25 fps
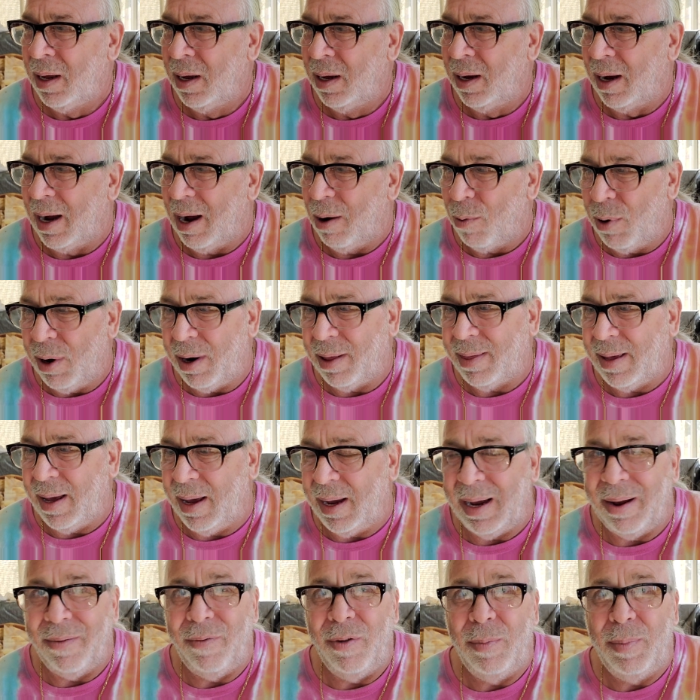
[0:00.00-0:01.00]
I want to
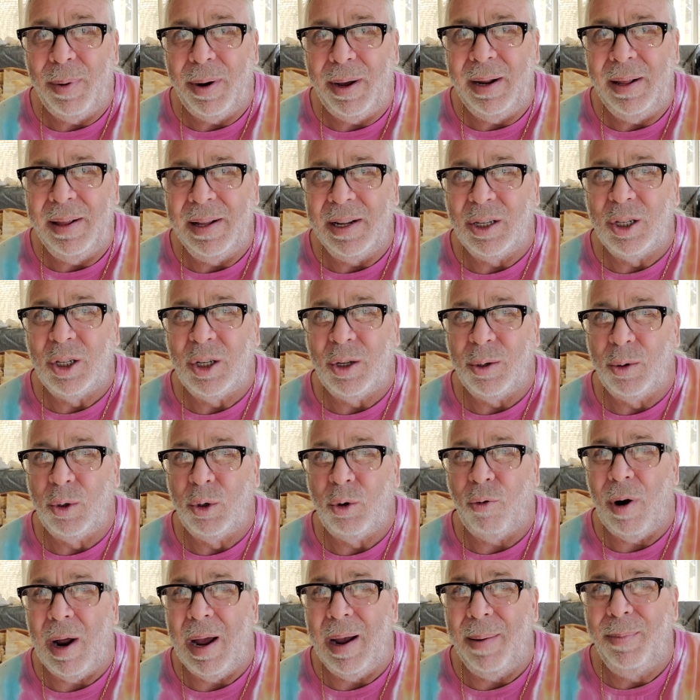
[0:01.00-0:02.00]
thank everybody that's
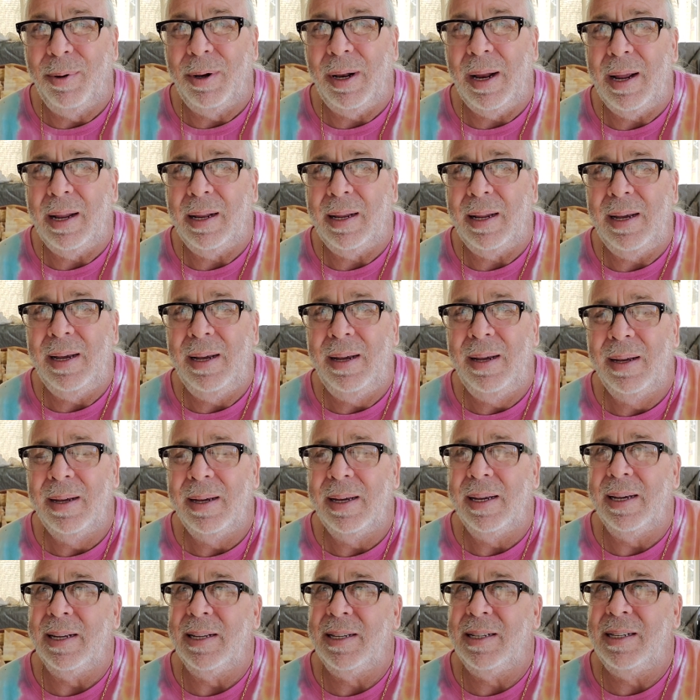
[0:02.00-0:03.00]
subscribed lately,
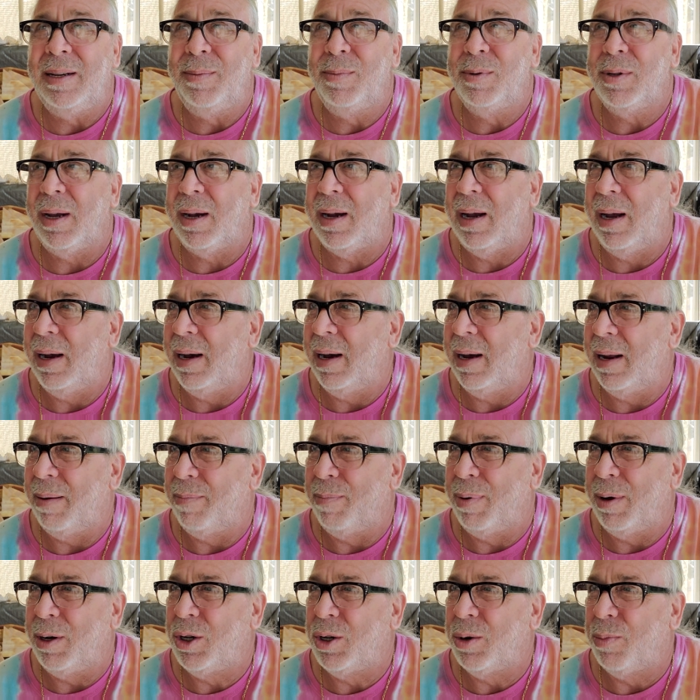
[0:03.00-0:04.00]
and it seems like I got a
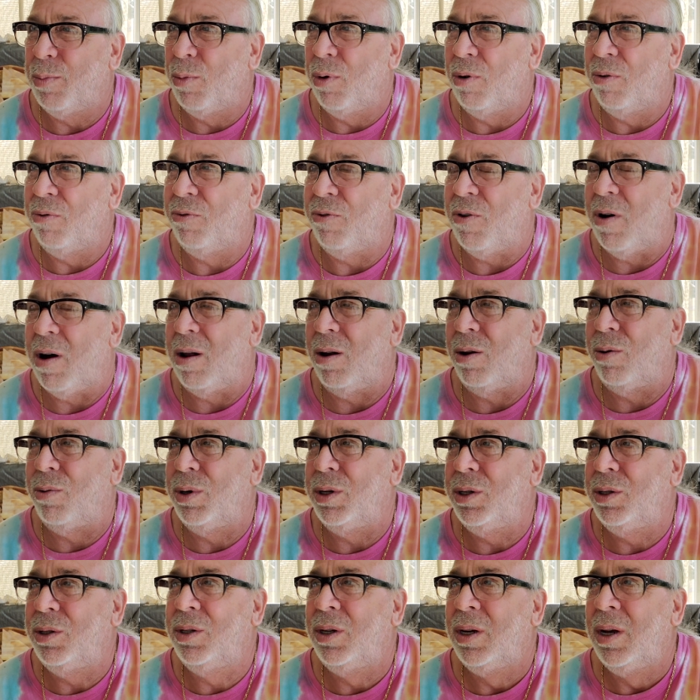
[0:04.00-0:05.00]
bunch of more
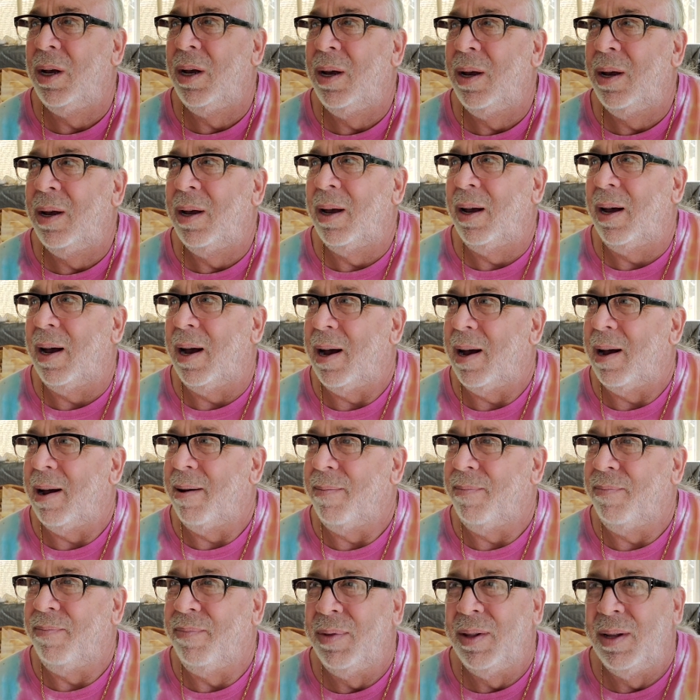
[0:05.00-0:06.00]
followers.
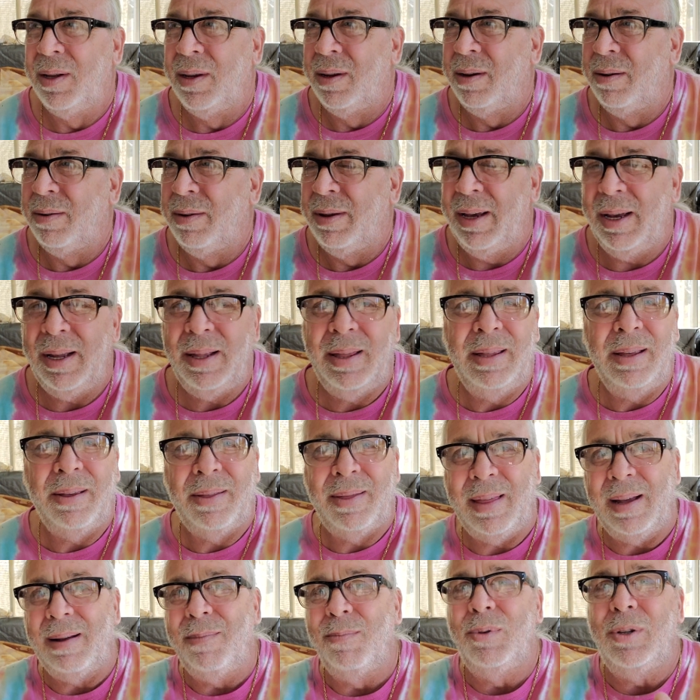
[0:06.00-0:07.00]
Hit the
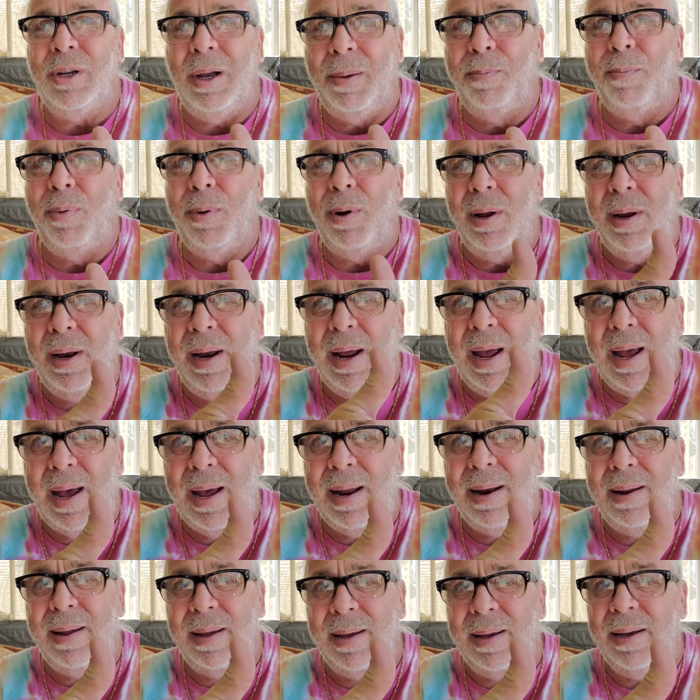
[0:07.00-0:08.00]
thumbs up on
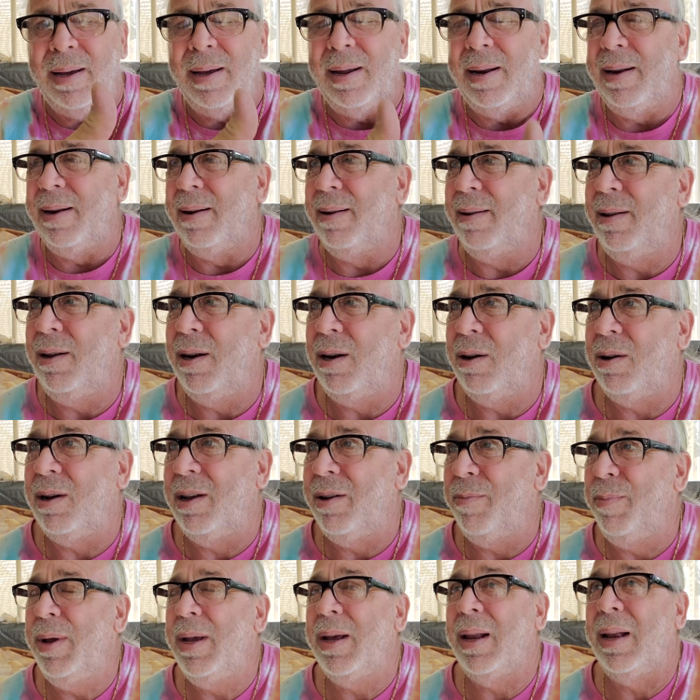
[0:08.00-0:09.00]
that, and
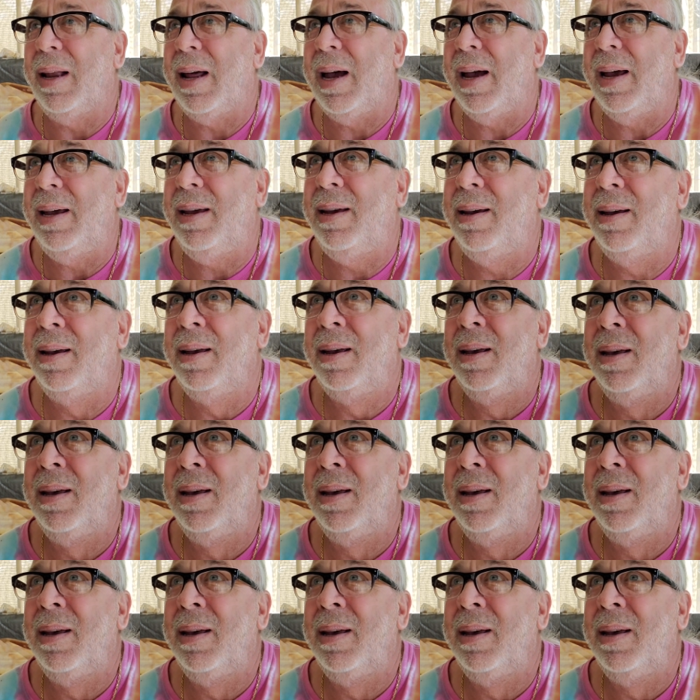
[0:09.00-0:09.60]
give me a like.